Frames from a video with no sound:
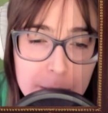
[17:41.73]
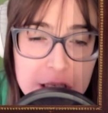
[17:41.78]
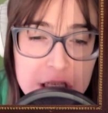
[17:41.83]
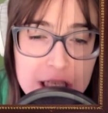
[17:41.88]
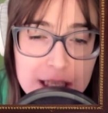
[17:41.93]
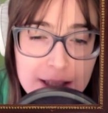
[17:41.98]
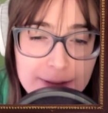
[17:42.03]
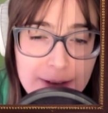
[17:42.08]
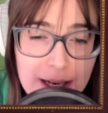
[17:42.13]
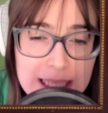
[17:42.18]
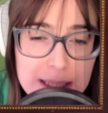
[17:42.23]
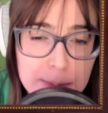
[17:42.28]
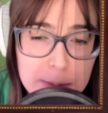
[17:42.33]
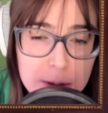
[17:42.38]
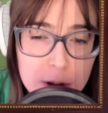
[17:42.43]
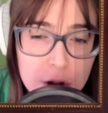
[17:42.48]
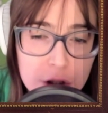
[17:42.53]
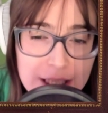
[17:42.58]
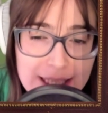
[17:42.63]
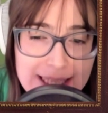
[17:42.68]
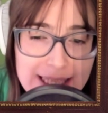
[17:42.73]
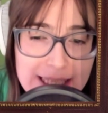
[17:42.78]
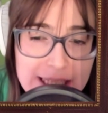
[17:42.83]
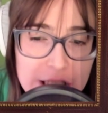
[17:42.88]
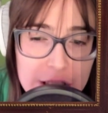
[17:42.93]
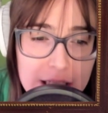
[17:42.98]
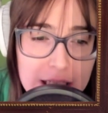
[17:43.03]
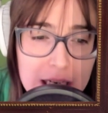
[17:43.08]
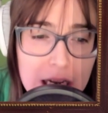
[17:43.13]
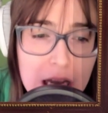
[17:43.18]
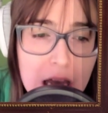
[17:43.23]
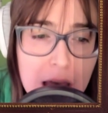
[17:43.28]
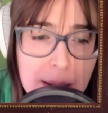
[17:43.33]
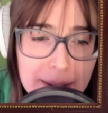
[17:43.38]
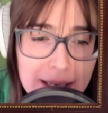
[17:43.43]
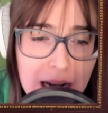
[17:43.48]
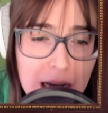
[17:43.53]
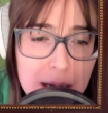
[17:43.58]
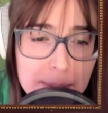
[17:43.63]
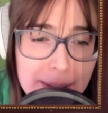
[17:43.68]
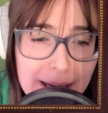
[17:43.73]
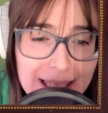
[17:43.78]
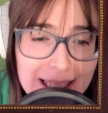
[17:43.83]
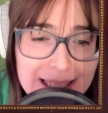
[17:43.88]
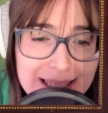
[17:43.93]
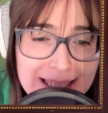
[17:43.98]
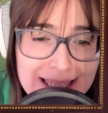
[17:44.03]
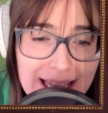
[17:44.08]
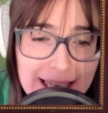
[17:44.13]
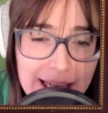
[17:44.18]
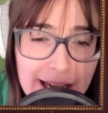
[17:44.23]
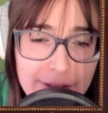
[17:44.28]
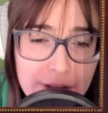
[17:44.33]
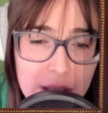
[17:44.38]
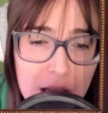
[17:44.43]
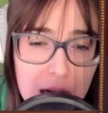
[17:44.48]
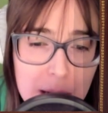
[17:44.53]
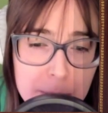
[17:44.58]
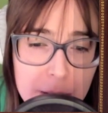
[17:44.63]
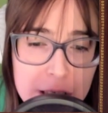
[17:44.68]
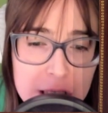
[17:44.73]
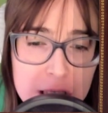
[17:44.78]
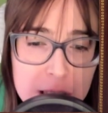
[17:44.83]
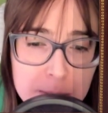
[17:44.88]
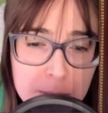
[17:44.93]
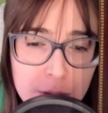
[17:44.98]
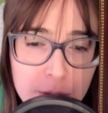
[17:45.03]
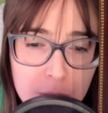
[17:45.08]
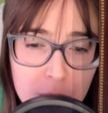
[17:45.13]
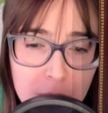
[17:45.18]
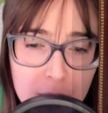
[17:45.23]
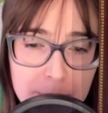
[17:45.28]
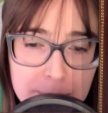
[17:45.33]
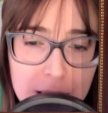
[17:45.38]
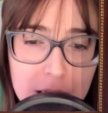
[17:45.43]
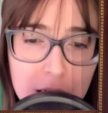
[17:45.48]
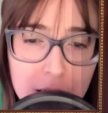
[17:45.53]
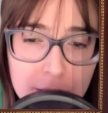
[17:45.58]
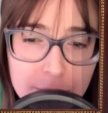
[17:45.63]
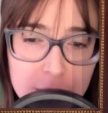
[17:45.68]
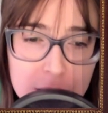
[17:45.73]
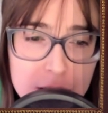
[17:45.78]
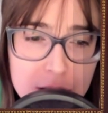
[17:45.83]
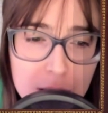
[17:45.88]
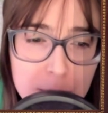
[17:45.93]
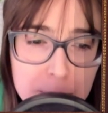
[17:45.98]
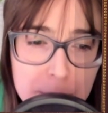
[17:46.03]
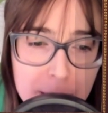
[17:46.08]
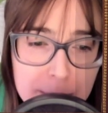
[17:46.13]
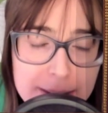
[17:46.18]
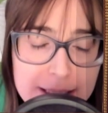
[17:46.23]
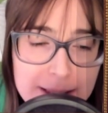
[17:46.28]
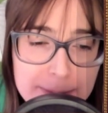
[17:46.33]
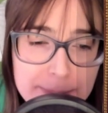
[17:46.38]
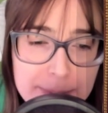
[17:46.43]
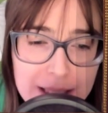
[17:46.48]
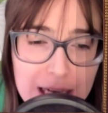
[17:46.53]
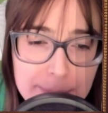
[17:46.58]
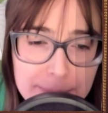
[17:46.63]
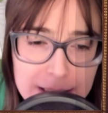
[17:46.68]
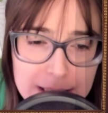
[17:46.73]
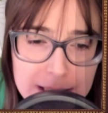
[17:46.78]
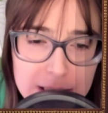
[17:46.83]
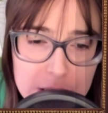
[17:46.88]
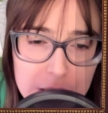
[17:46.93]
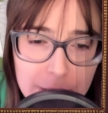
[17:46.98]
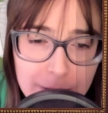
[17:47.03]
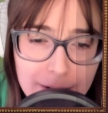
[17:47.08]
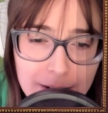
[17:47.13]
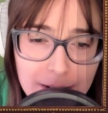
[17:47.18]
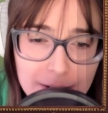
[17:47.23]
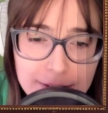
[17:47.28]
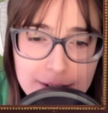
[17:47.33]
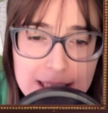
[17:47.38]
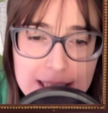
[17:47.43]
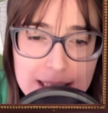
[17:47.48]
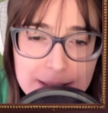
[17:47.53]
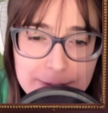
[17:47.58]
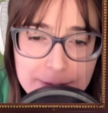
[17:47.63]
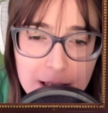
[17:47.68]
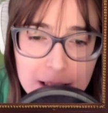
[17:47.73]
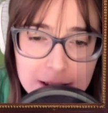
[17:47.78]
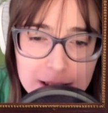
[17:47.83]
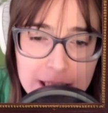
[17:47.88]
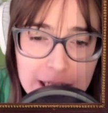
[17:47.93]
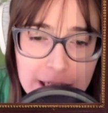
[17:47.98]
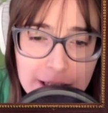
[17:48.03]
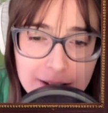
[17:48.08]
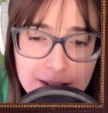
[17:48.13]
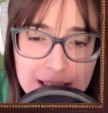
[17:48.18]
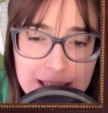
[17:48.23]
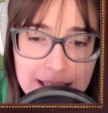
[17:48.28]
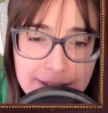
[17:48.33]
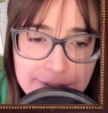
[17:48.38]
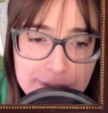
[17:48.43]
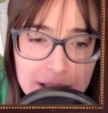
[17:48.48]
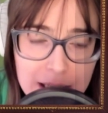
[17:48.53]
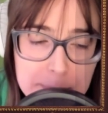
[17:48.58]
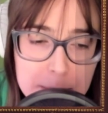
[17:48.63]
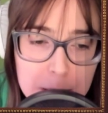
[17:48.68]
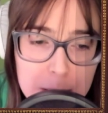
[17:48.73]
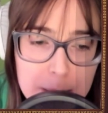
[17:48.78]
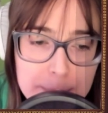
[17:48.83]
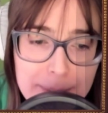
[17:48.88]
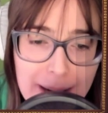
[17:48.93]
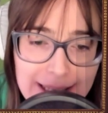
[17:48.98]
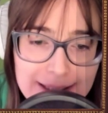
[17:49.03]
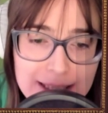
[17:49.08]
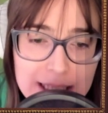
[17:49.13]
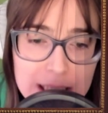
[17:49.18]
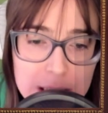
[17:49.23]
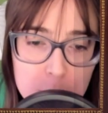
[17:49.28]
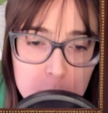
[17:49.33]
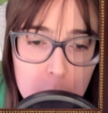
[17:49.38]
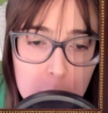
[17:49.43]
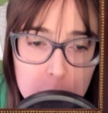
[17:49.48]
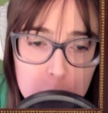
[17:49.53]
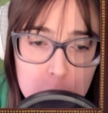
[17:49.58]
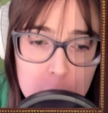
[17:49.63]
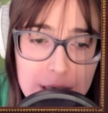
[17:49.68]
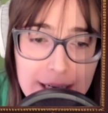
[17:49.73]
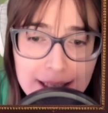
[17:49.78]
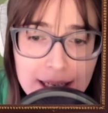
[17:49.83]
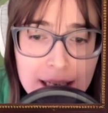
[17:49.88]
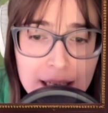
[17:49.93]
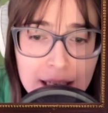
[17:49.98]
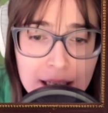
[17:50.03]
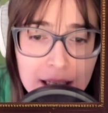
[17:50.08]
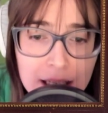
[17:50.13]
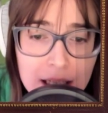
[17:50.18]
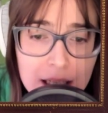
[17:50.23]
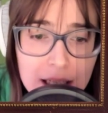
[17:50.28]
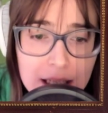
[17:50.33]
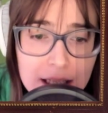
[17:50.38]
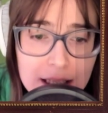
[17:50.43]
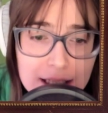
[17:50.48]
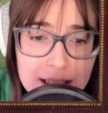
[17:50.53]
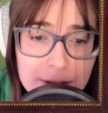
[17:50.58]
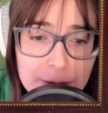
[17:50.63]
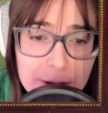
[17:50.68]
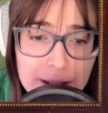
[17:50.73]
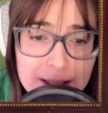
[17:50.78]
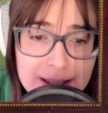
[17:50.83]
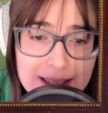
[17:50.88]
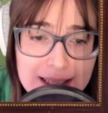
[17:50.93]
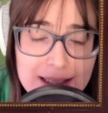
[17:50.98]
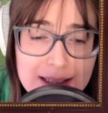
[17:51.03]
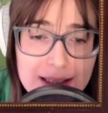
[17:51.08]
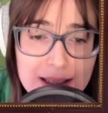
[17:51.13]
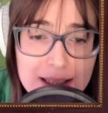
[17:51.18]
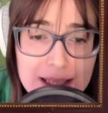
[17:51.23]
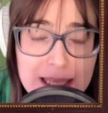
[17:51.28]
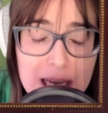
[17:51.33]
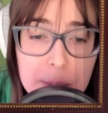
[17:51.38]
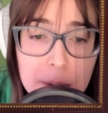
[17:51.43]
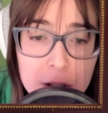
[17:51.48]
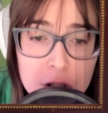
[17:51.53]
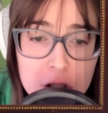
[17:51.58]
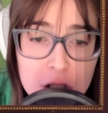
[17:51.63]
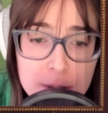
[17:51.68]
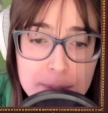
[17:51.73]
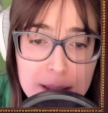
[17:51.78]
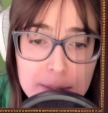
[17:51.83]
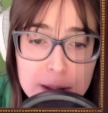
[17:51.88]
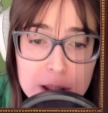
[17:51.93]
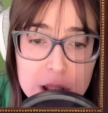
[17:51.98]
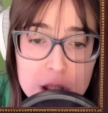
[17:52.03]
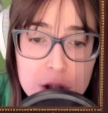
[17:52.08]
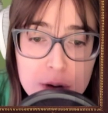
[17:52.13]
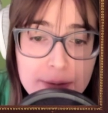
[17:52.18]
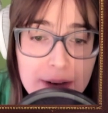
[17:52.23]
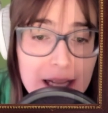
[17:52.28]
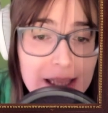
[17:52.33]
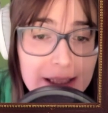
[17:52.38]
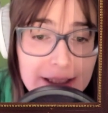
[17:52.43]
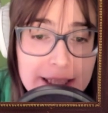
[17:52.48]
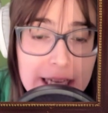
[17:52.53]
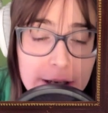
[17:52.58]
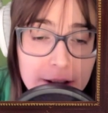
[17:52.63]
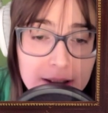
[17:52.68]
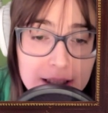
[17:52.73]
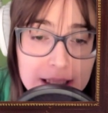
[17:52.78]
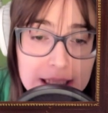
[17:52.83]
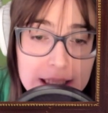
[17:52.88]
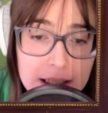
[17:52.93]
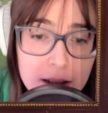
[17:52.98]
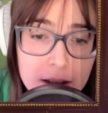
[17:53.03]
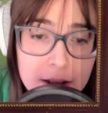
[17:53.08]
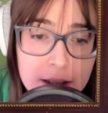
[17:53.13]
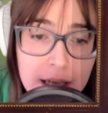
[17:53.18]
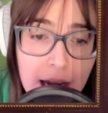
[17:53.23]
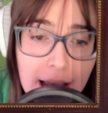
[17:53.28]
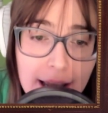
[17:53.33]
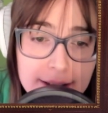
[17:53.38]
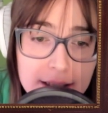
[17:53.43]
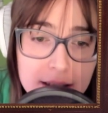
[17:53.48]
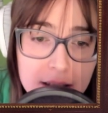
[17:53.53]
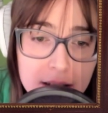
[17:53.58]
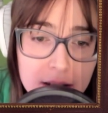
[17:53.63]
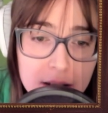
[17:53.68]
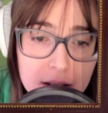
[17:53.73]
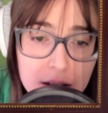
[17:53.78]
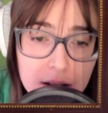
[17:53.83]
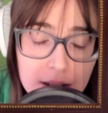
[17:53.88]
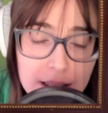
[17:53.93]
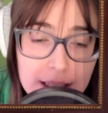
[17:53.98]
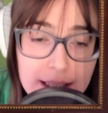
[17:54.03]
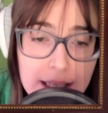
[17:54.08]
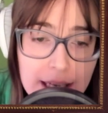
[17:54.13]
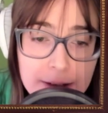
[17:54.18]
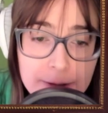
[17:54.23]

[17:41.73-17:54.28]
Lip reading: advisable or necessary, may not by consent have the operation performed for the sole purpose of becoming sterile, thus voluntarily giving up the capacity to procreate. The difference is someone should be able to do it voluntarily, not, like,